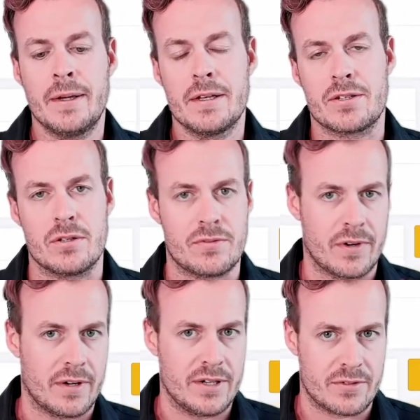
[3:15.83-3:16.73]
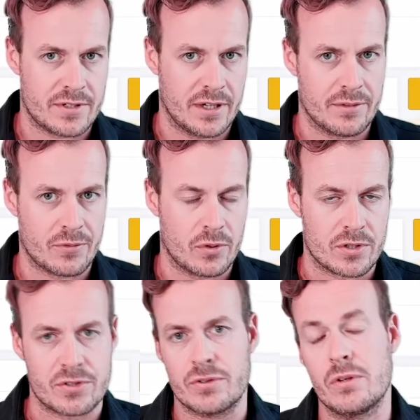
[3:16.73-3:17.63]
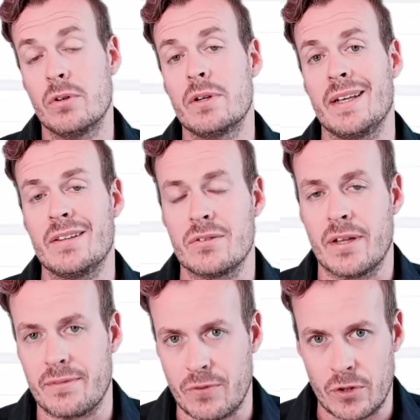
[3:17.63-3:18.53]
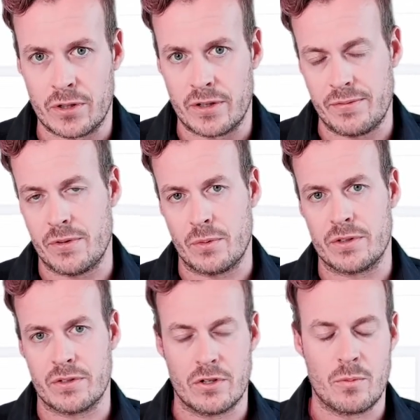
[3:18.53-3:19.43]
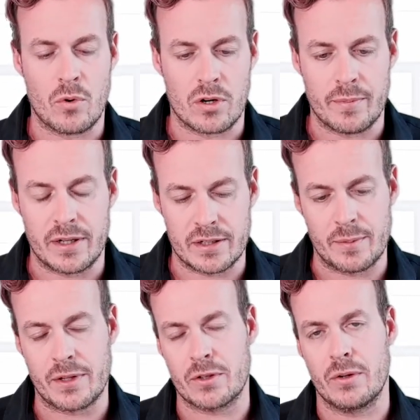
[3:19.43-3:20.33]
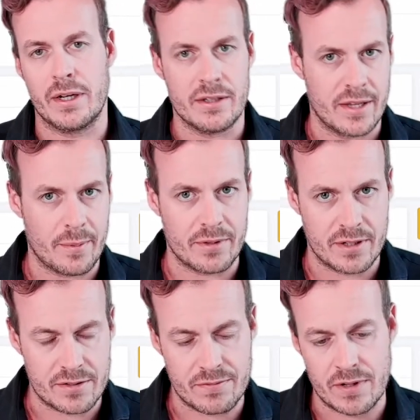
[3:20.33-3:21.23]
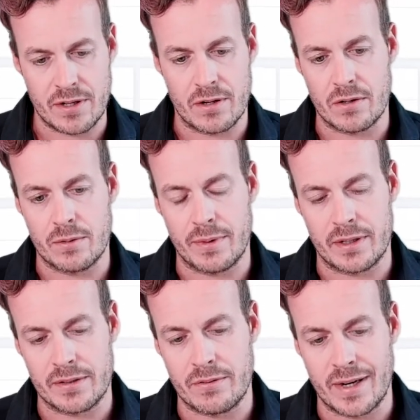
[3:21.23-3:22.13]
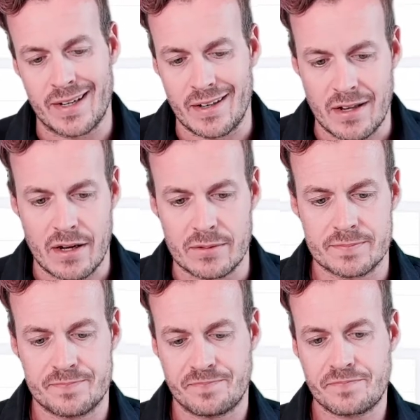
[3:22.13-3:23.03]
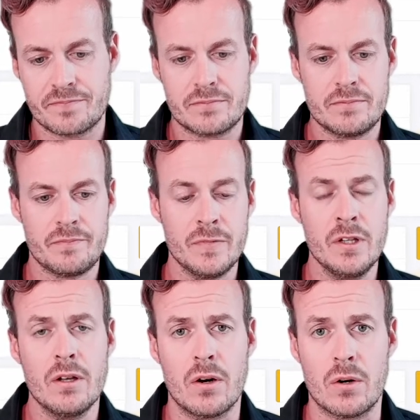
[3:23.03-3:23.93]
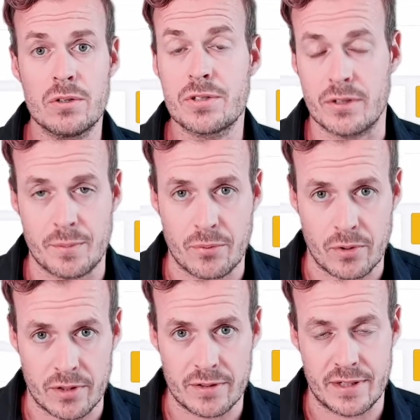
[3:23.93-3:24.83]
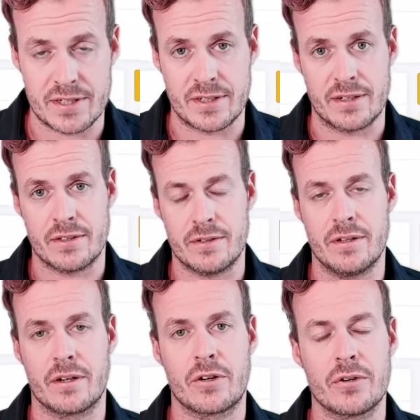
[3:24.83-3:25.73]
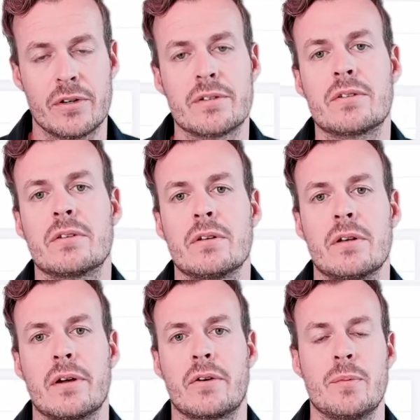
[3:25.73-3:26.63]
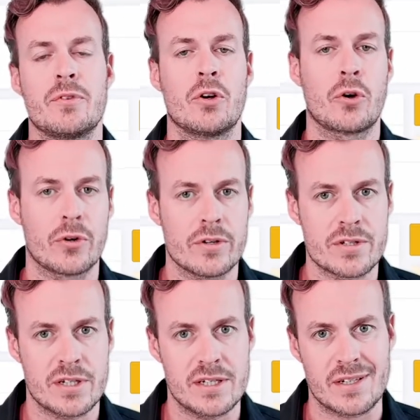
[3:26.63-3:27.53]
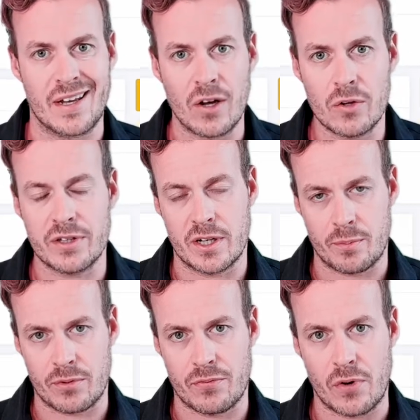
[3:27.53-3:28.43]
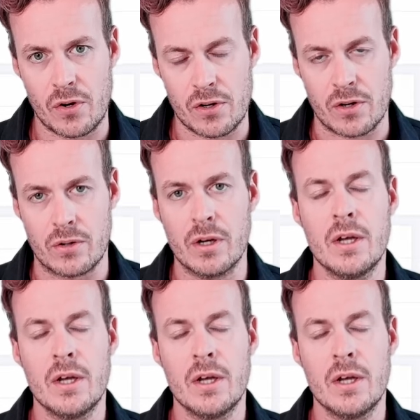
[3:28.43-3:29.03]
So it's very interesting, of course, to look into that further if you want to know more about it. I'm not going in depth in this video about it right now. Also important is that the current cryptocurrencies held in the portfolio